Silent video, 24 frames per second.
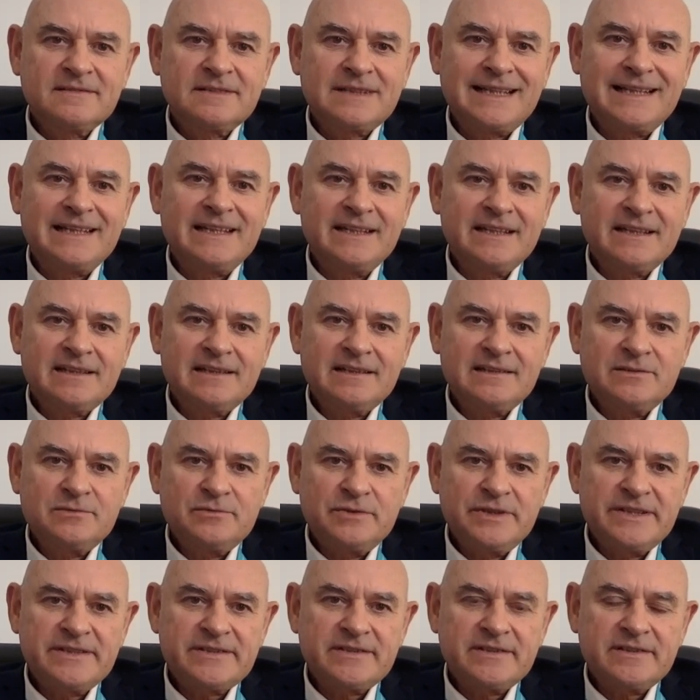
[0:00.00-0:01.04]
clinical
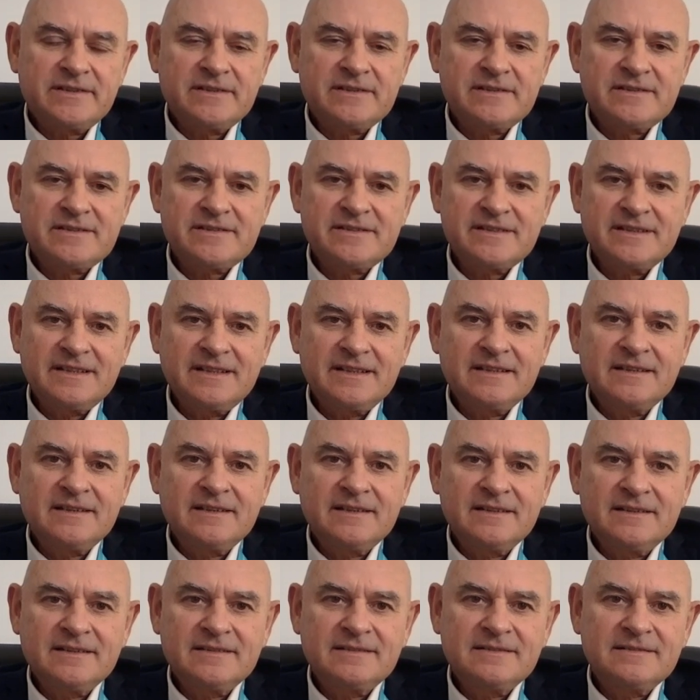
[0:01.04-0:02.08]
research
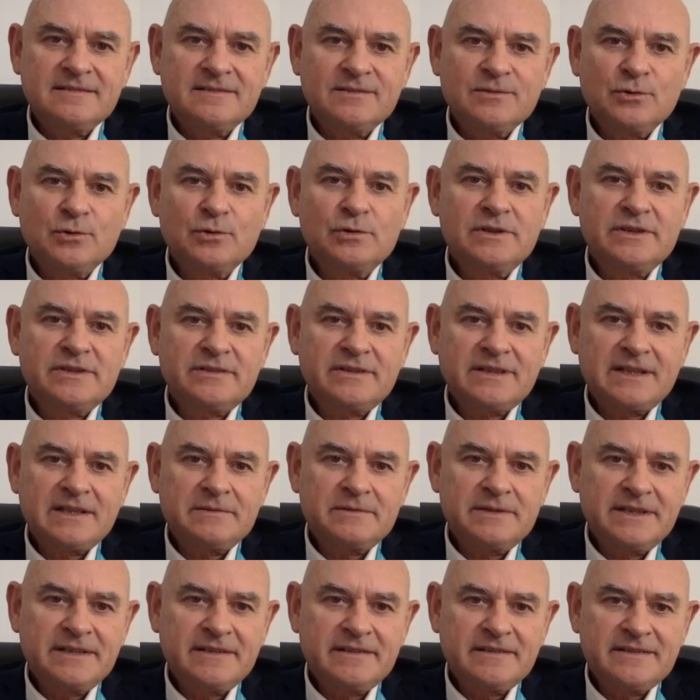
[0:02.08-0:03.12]
in ultra
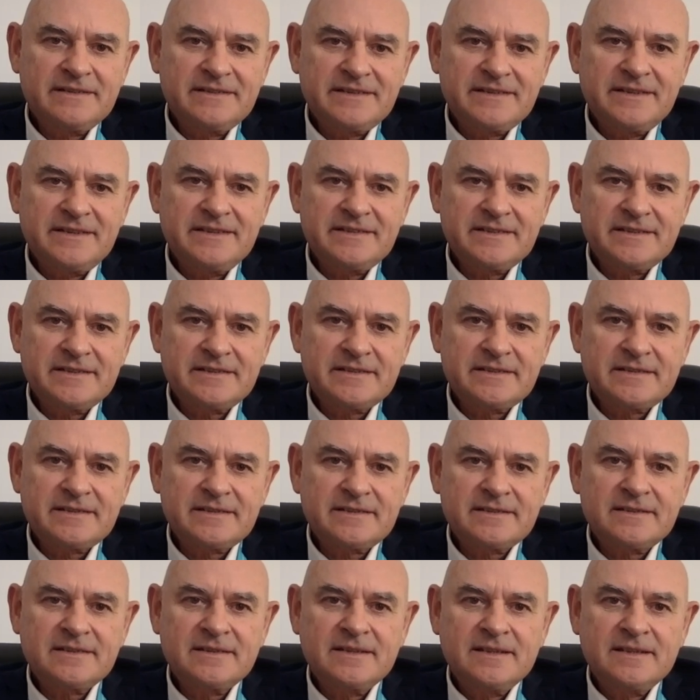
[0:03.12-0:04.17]
rare diseases,